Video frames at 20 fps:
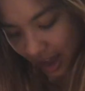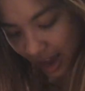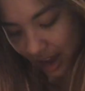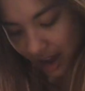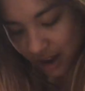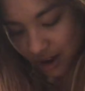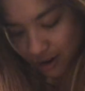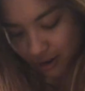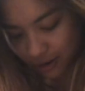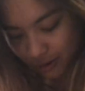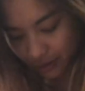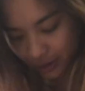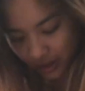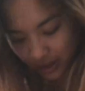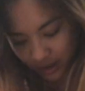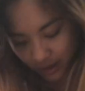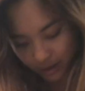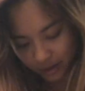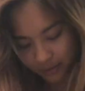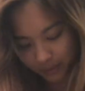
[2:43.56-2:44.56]
out
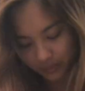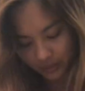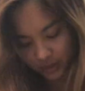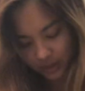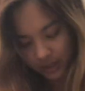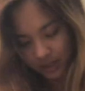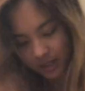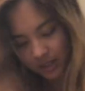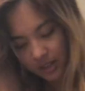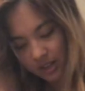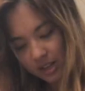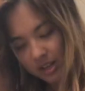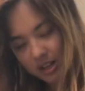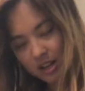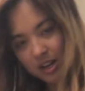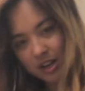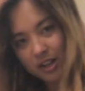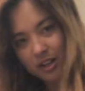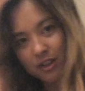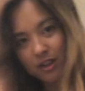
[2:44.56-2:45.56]
to the
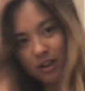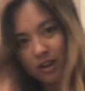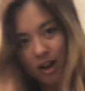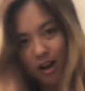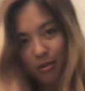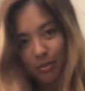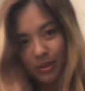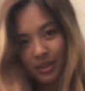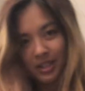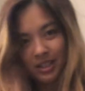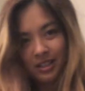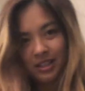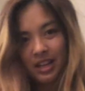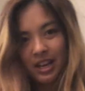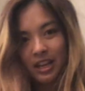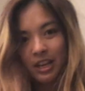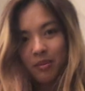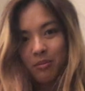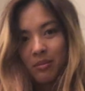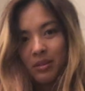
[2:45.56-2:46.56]
other opposite
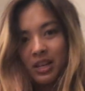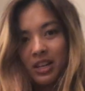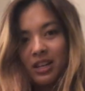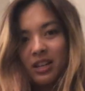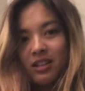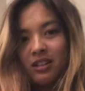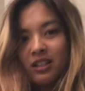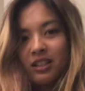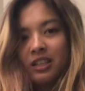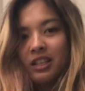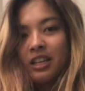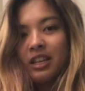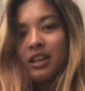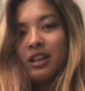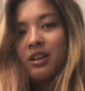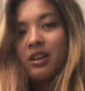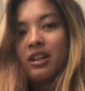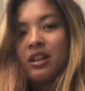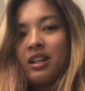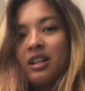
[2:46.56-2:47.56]
leg
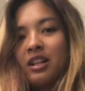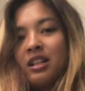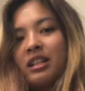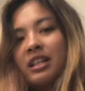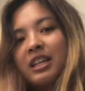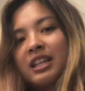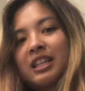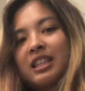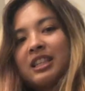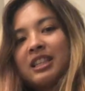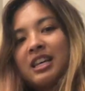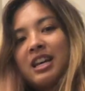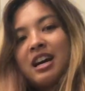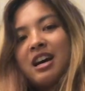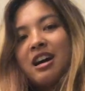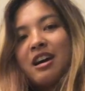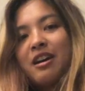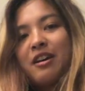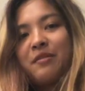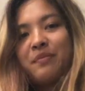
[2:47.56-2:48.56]
medially, like
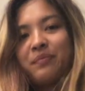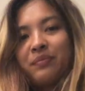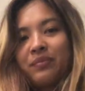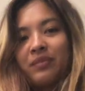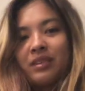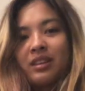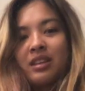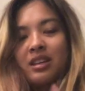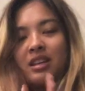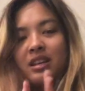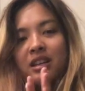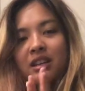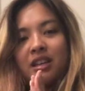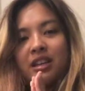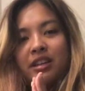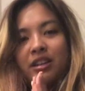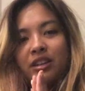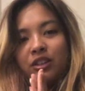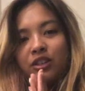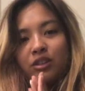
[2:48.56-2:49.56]
that,
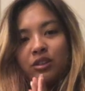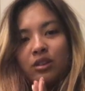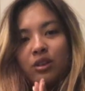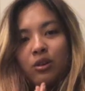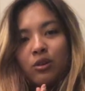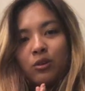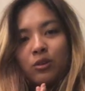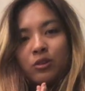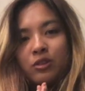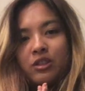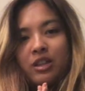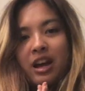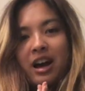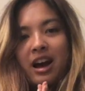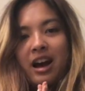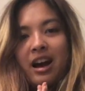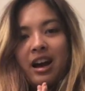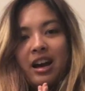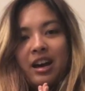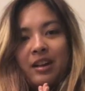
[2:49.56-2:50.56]
and just hold
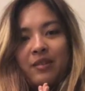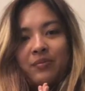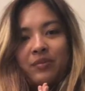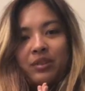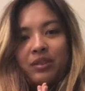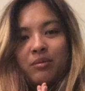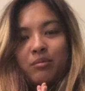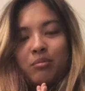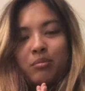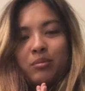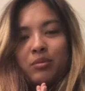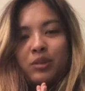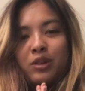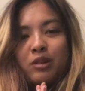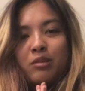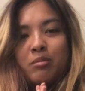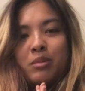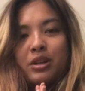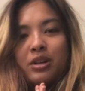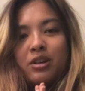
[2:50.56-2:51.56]
that.
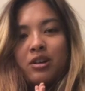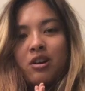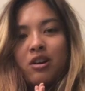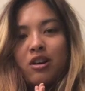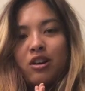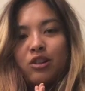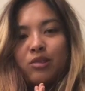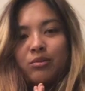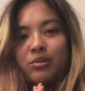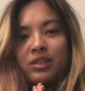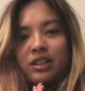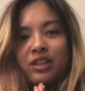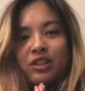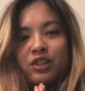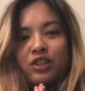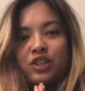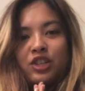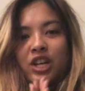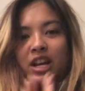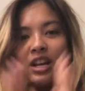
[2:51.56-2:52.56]
You can put your arms at
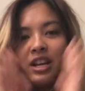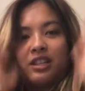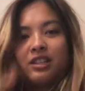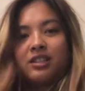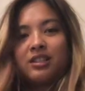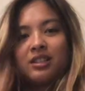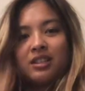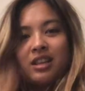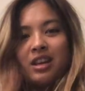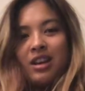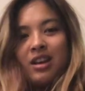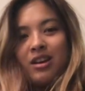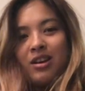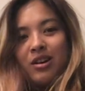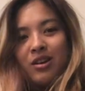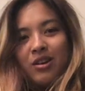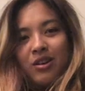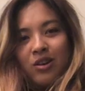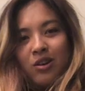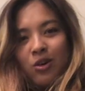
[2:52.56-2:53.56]
your chest
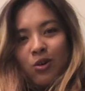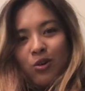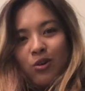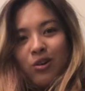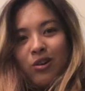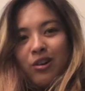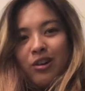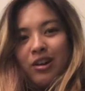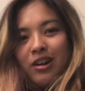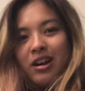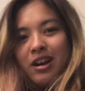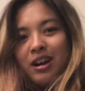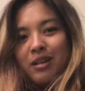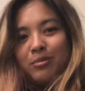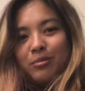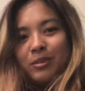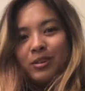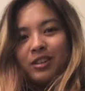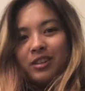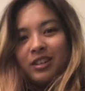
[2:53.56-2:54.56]
or
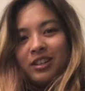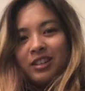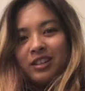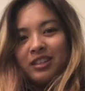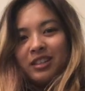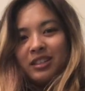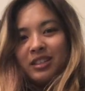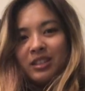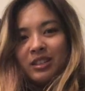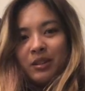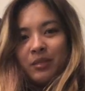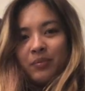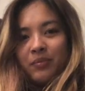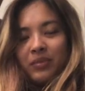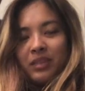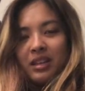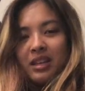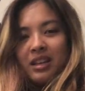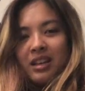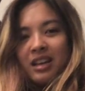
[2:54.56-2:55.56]
upwards,
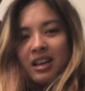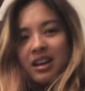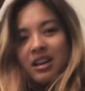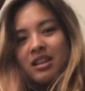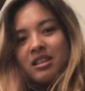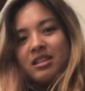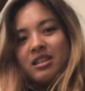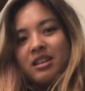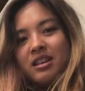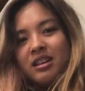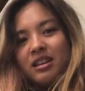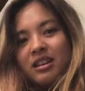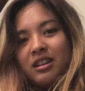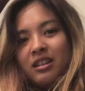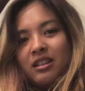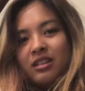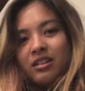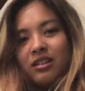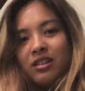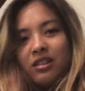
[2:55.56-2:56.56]
and then
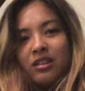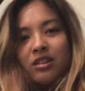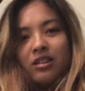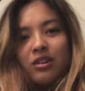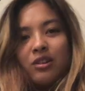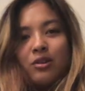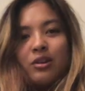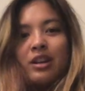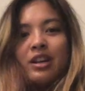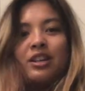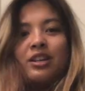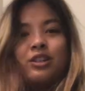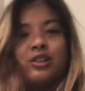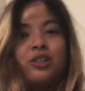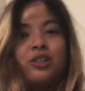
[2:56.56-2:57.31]
go ahead and